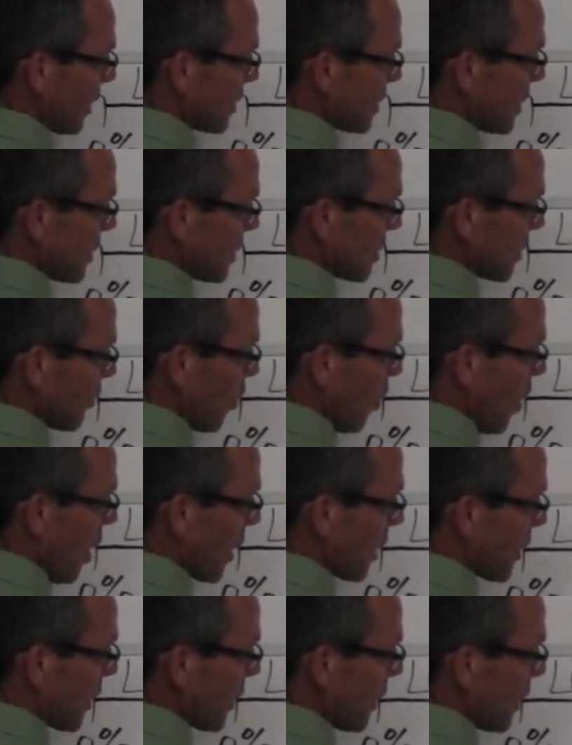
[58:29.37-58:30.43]
ounces of
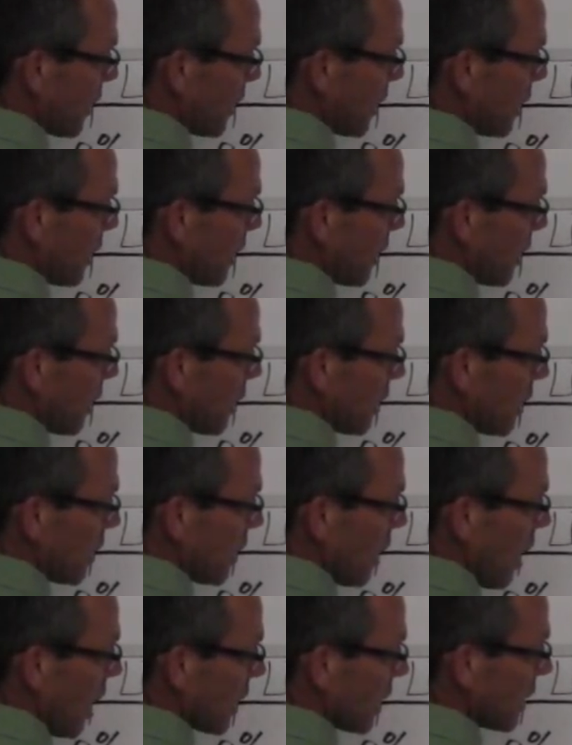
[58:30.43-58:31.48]
water
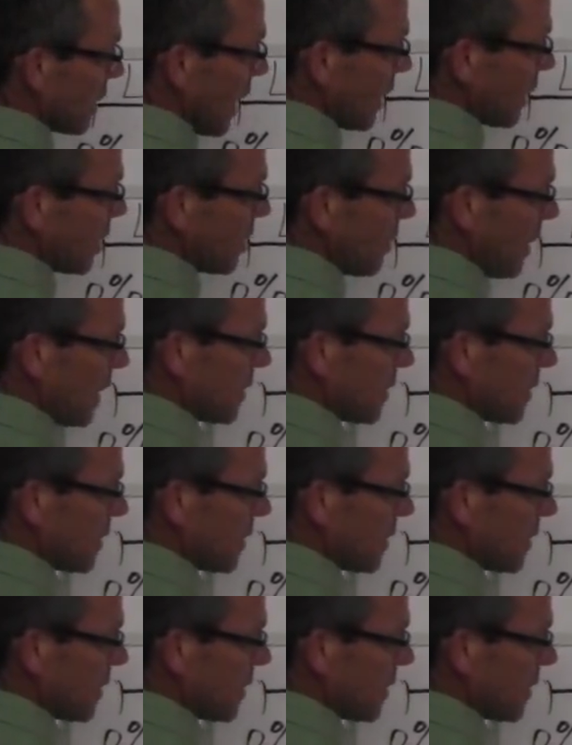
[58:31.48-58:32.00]
on a daily